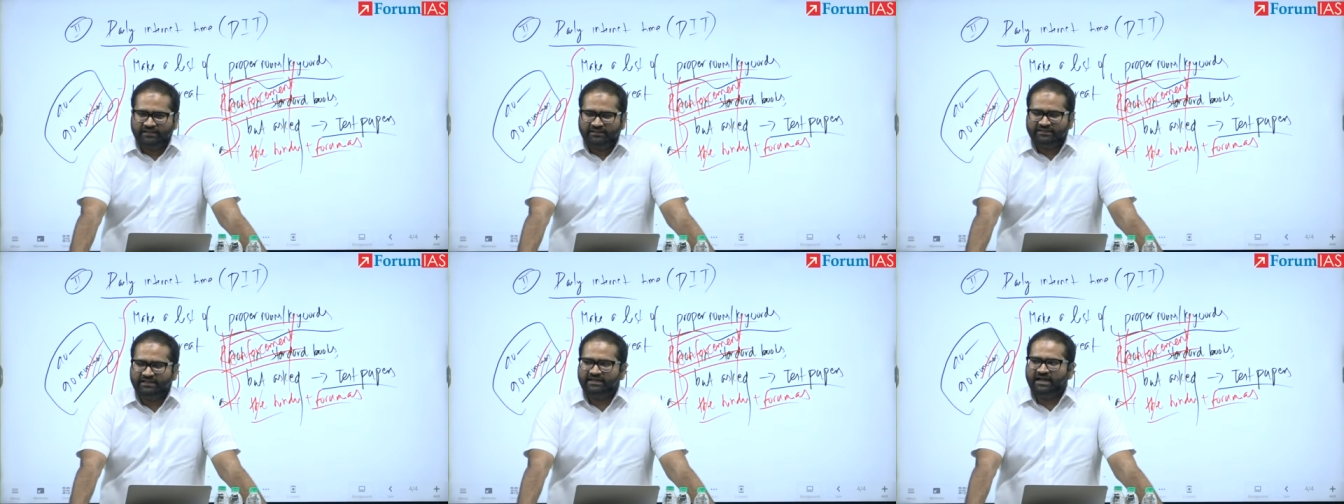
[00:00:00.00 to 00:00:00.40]

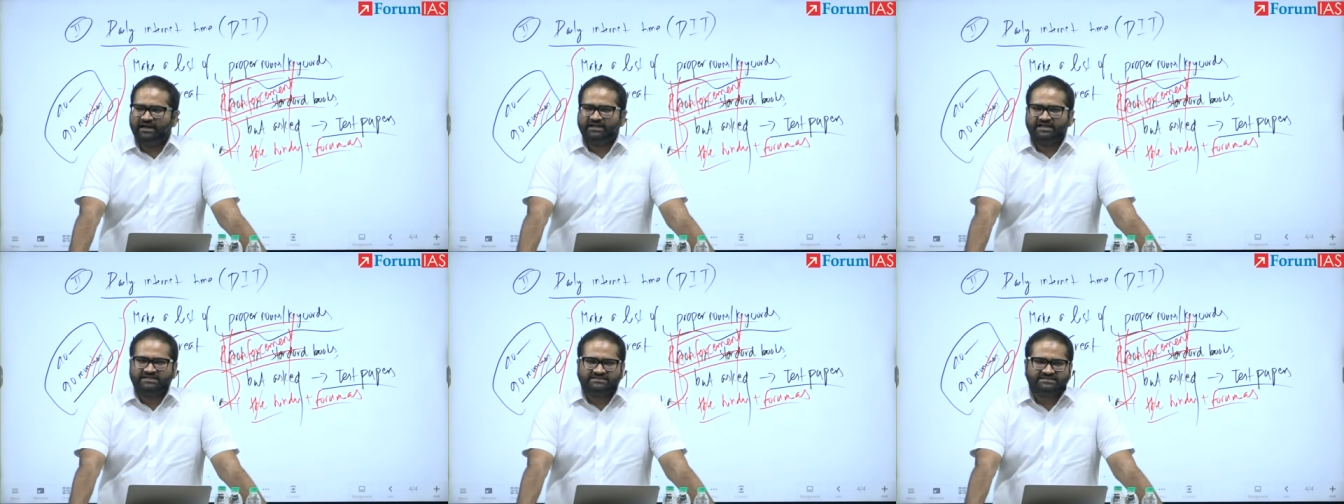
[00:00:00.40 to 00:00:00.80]
the
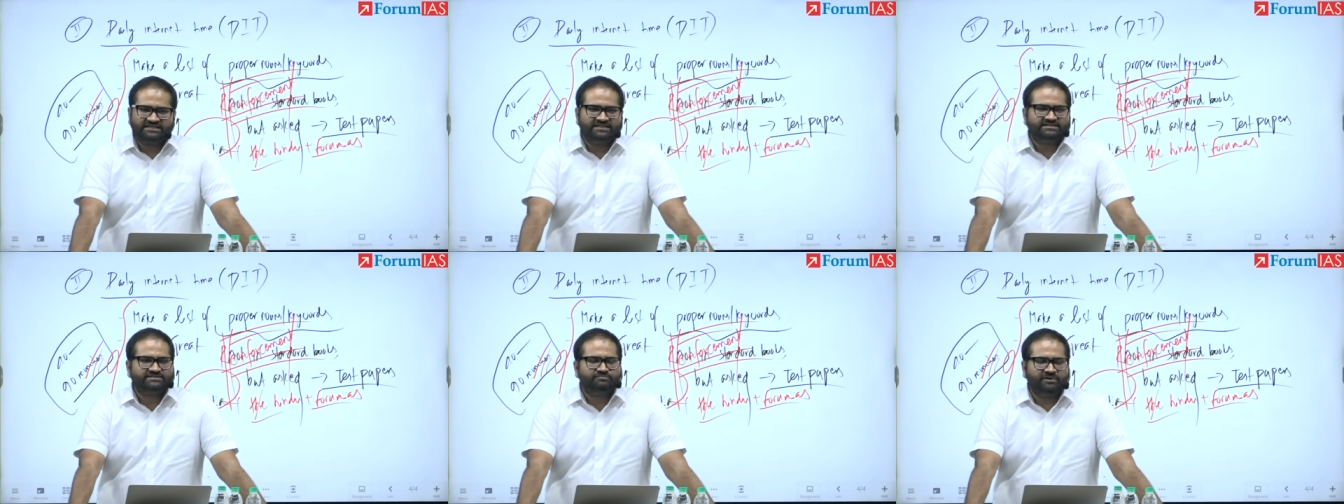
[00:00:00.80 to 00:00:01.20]
latency
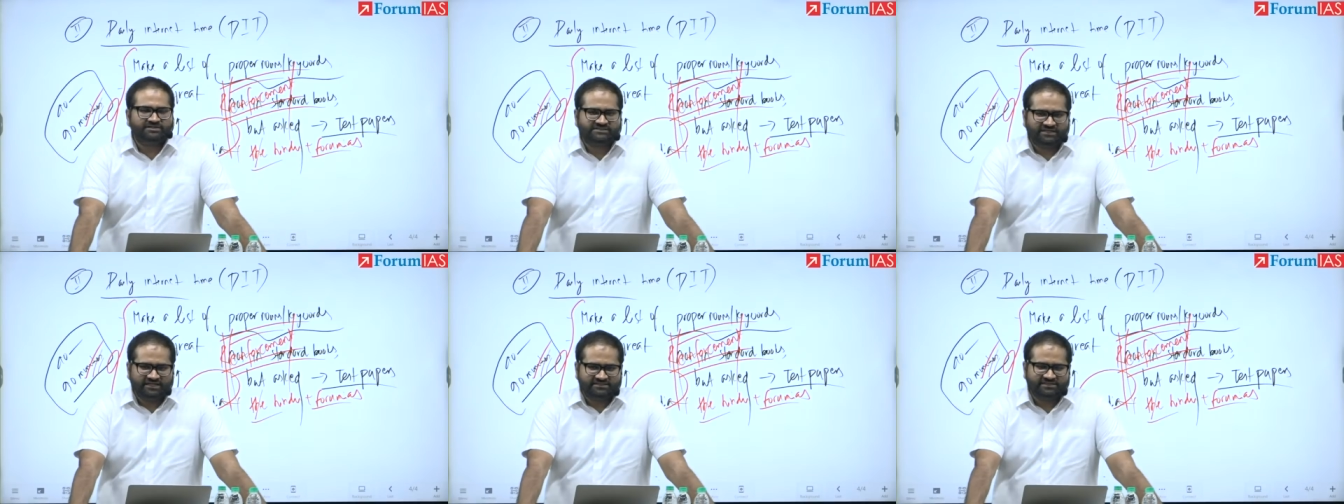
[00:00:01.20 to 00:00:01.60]
is
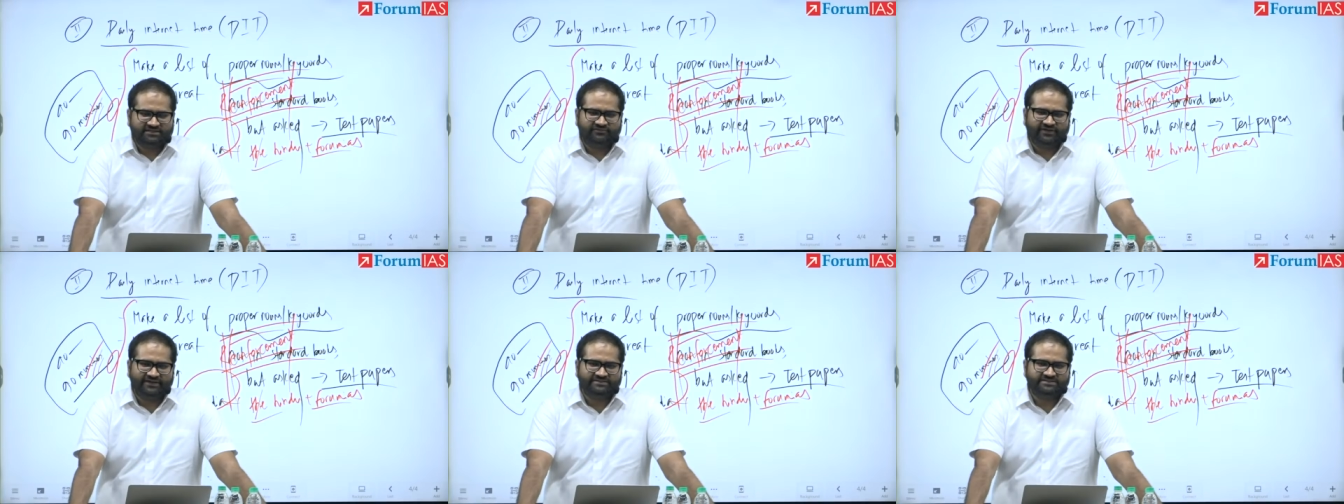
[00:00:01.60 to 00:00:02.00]
much less in
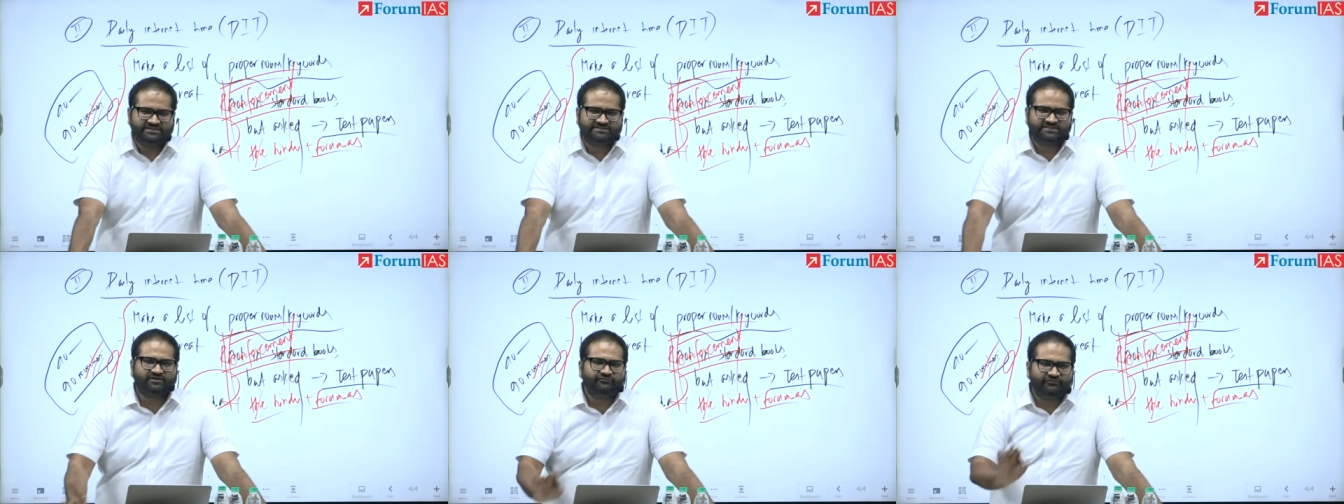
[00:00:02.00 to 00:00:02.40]
5G.
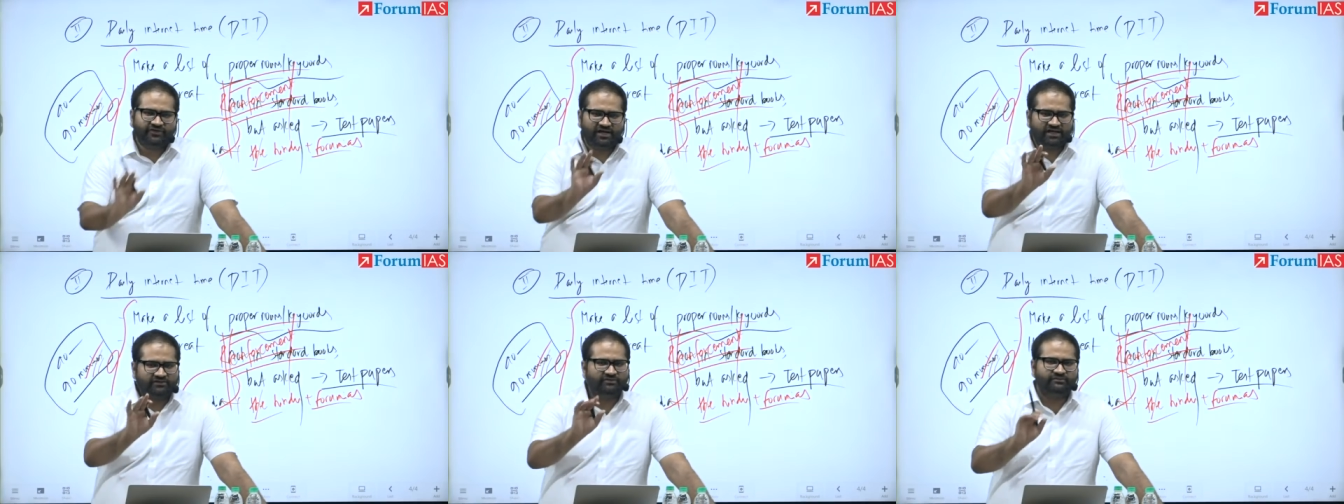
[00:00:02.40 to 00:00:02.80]

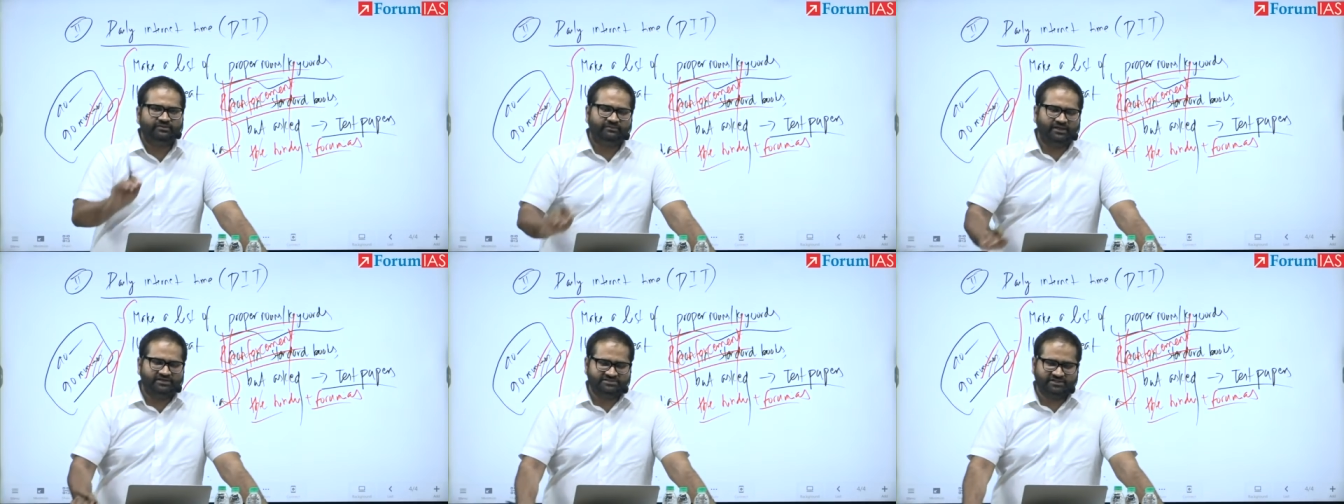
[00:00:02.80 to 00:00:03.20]
Somewhere it will be
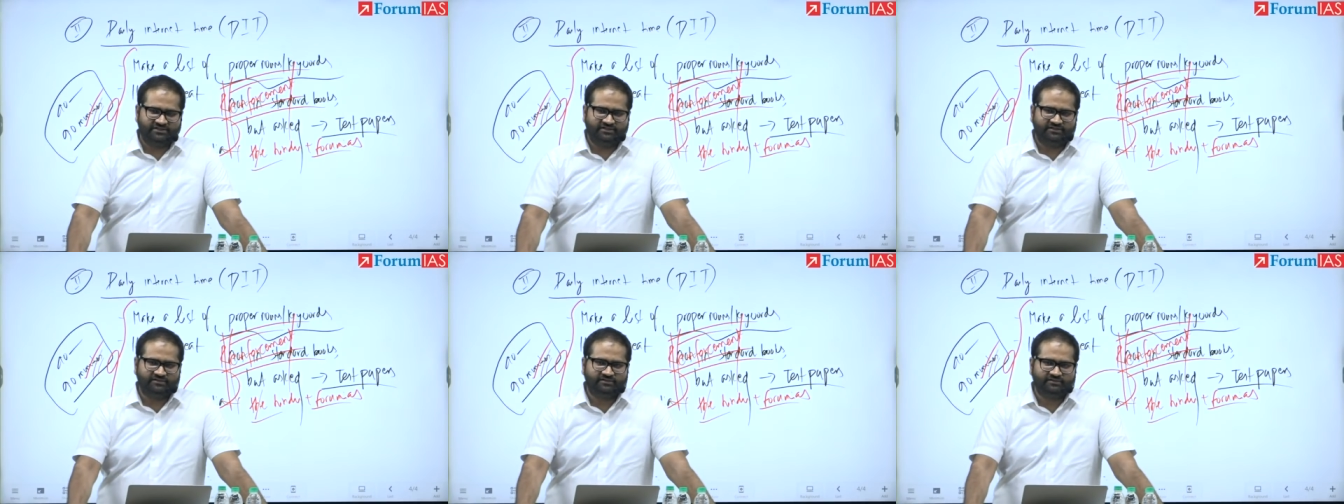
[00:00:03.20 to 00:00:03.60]
mentioned